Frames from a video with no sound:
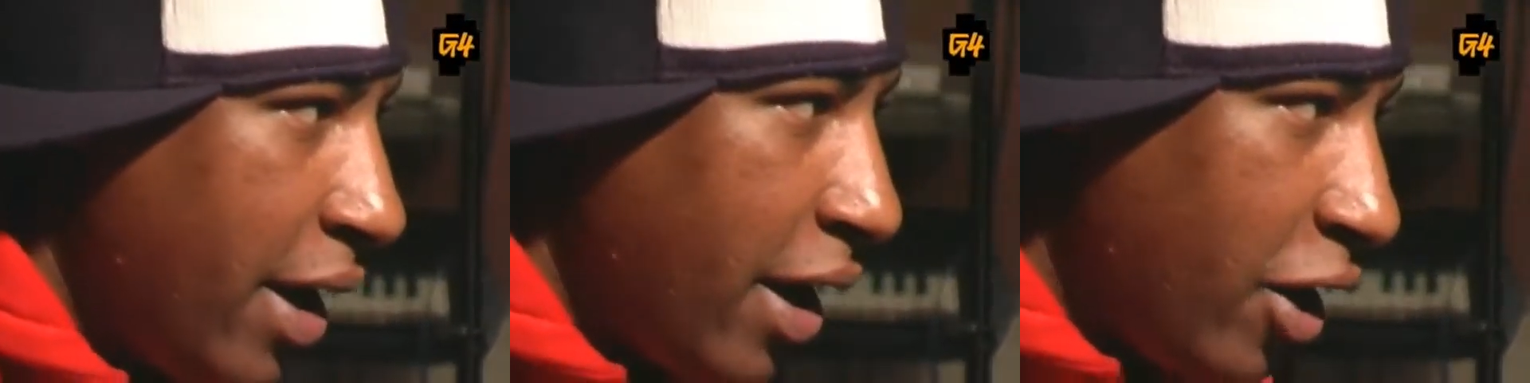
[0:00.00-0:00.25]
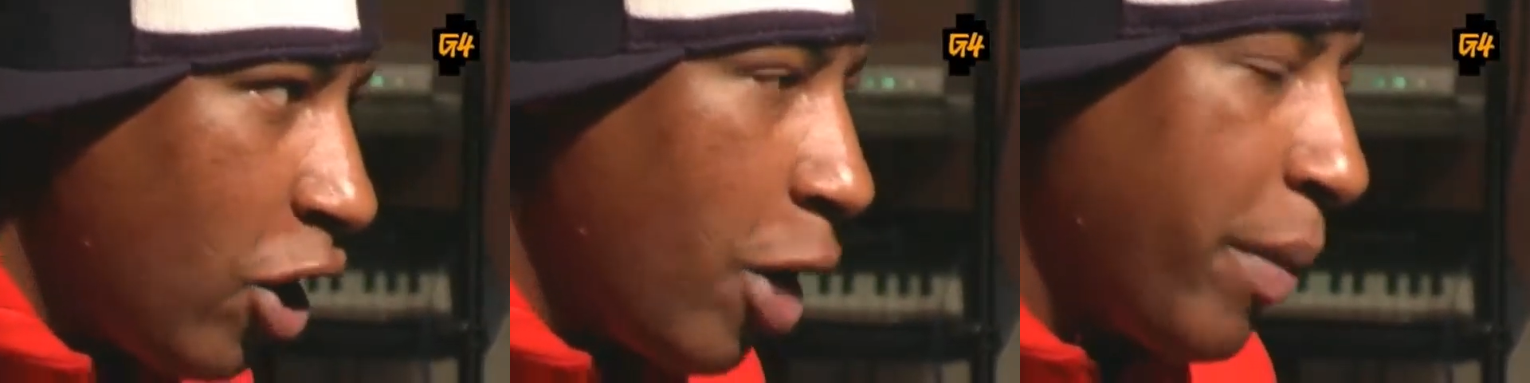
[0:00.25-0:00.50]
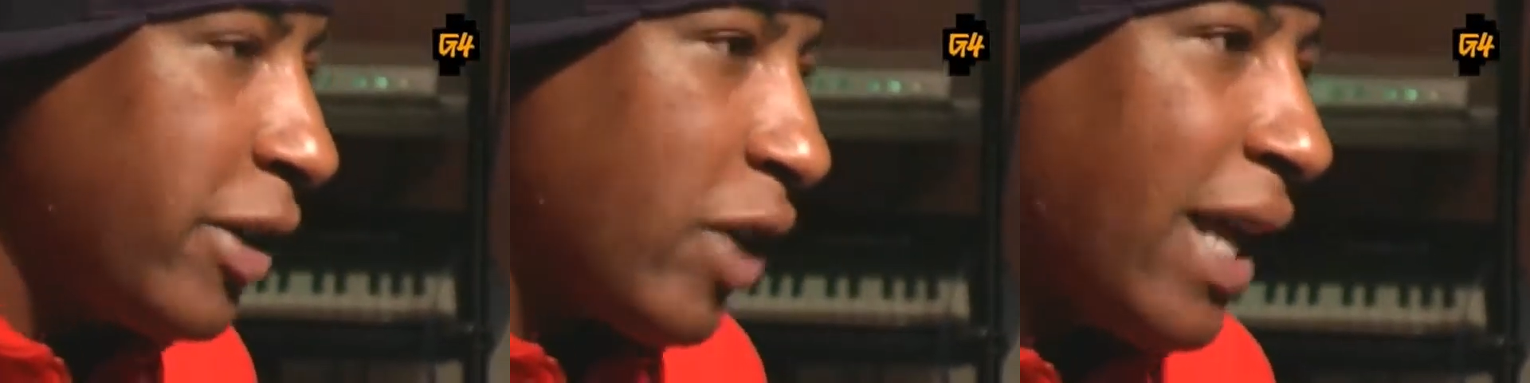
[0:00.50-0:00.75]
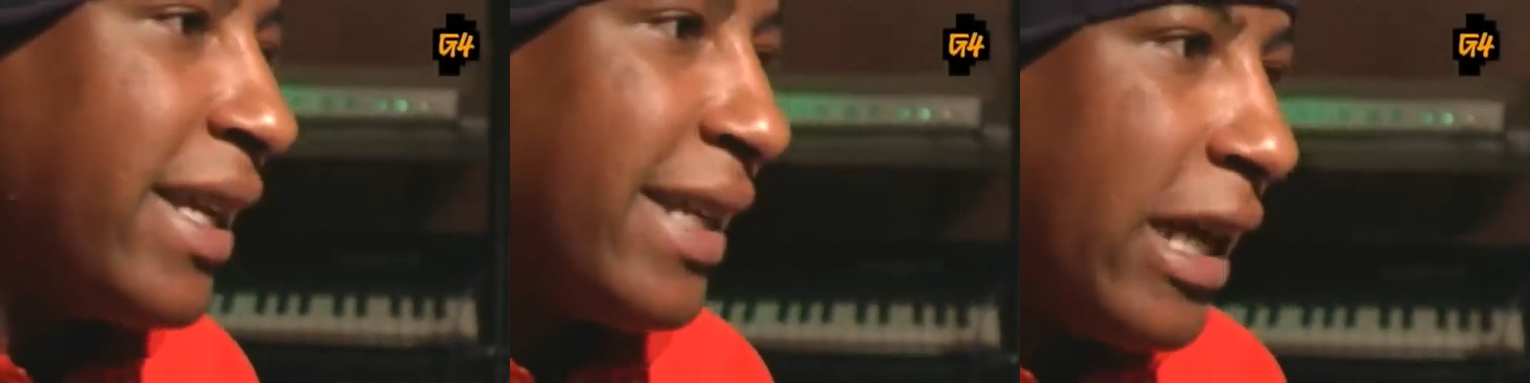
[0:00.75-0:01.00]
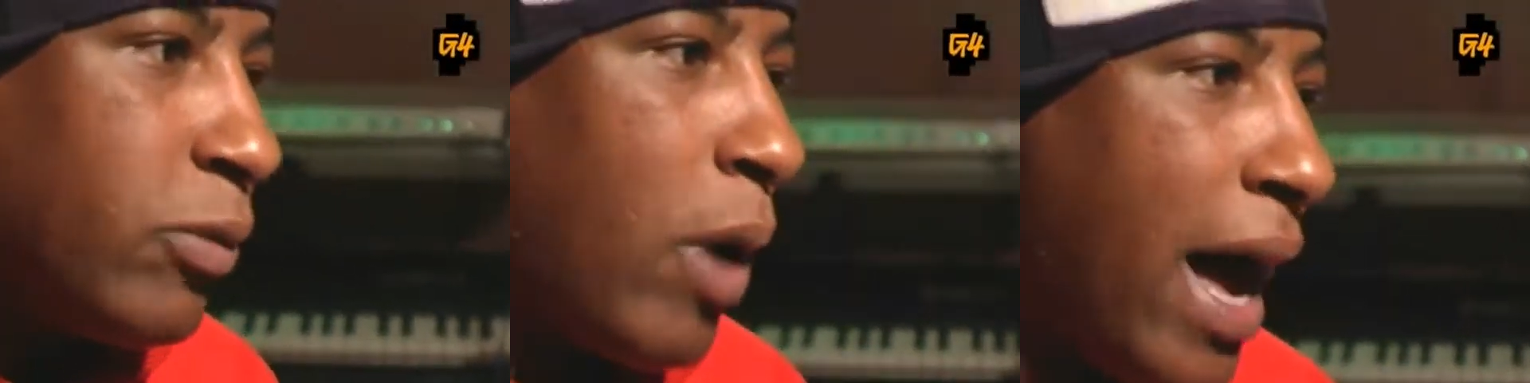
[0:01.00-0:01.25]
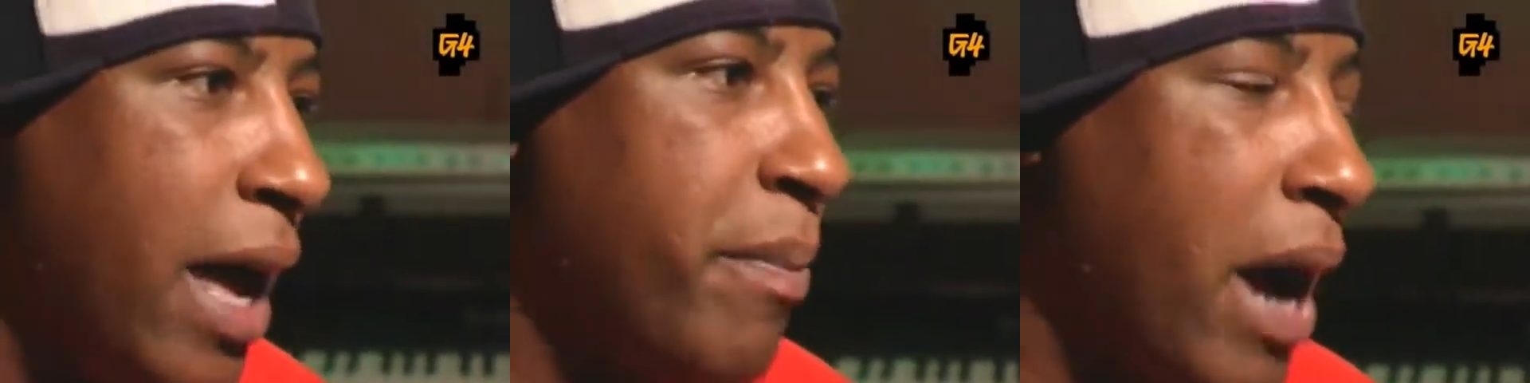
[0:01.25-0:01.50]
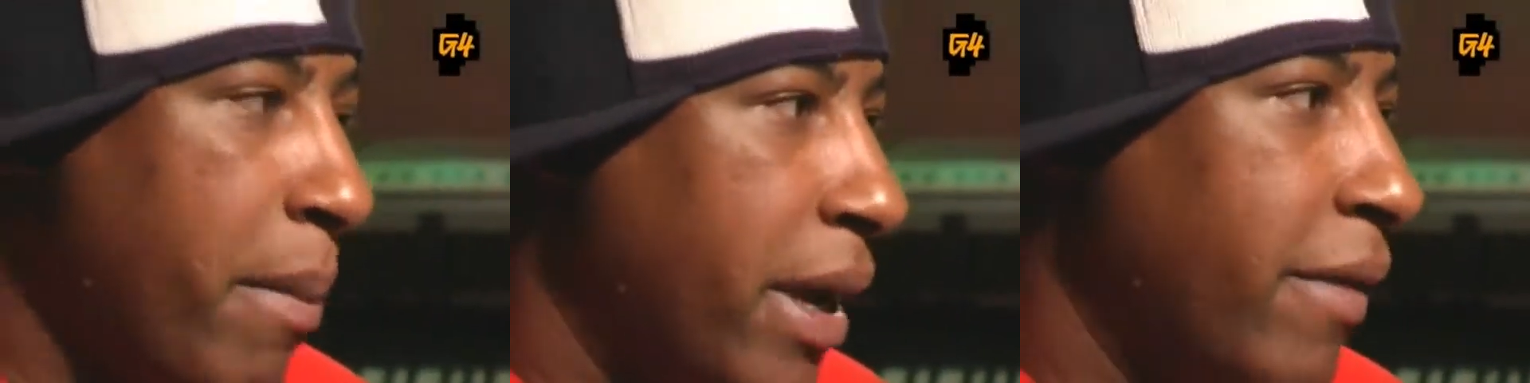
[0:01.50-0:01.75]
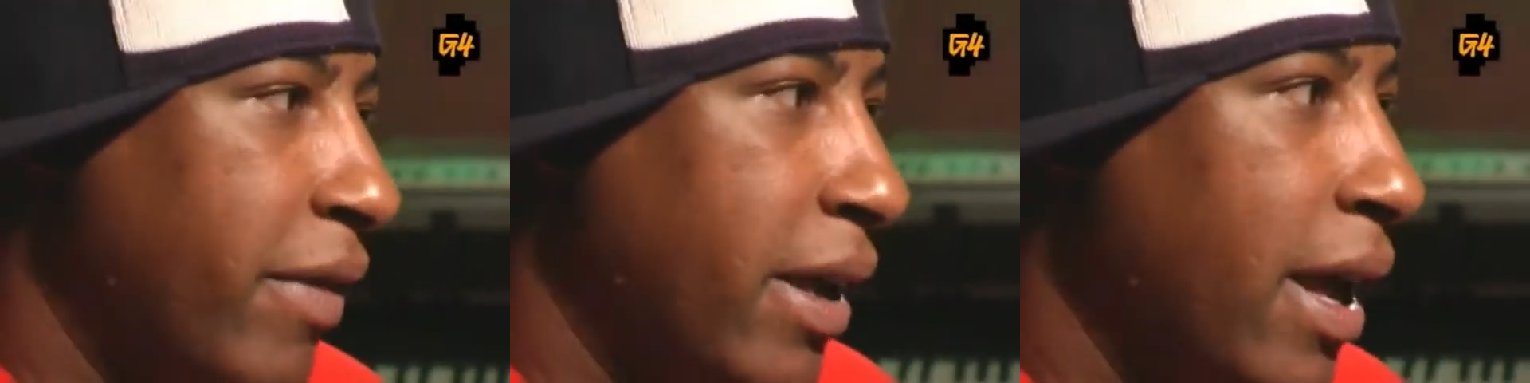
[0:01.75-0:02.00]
You know what I mean? So I think that's why hip hop even